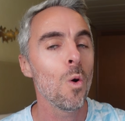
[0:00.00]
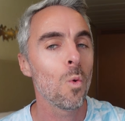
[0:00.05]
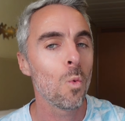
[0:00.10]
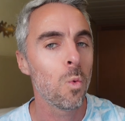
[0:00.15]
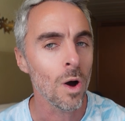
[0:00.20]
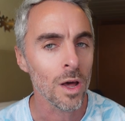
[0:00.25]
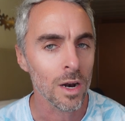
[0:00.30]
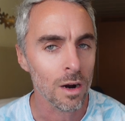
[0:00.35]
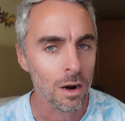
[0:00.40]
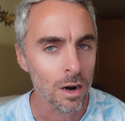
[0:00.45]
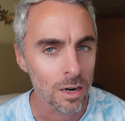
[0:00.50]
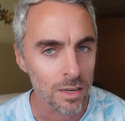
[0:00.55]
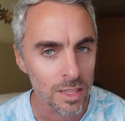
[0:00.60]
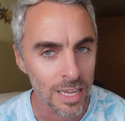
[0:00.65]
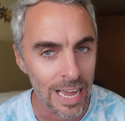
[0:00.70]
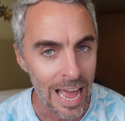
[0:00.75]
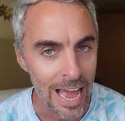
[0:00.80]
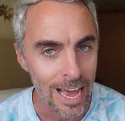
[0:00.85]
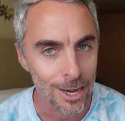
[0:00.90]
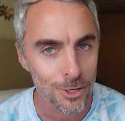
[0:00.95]
What are
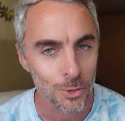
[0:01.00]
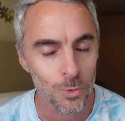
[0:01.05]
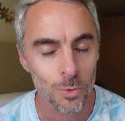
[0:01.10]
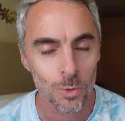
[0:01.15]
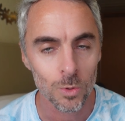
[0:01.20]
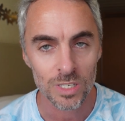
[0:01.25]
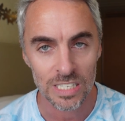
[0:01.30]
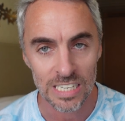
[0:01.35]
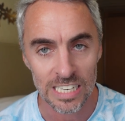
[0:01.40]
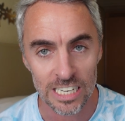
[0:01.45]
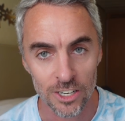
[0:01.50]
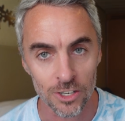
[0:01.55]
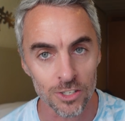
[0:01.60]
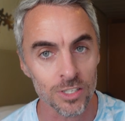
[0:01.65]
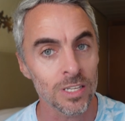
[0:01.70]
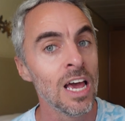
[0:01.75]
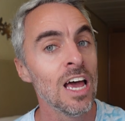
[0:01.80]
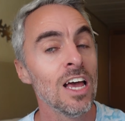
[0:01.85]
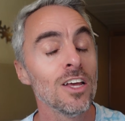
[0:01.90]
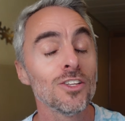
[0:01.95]
the actual
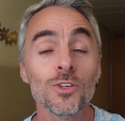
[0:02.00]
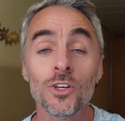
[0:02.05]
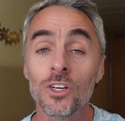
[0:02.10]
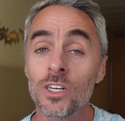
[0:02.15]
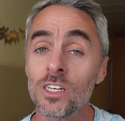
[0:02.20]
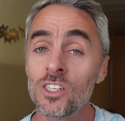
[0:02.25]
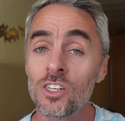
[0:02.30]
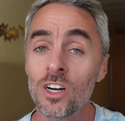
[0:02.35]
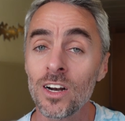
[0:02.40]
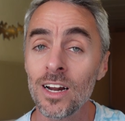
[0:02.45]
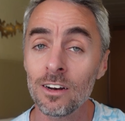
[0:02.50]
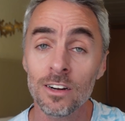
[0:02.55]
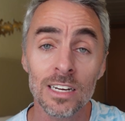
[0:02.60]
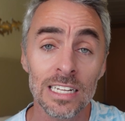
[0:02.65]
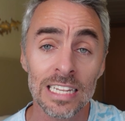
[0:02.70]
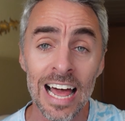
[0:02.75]
tiers? So you're going to start out at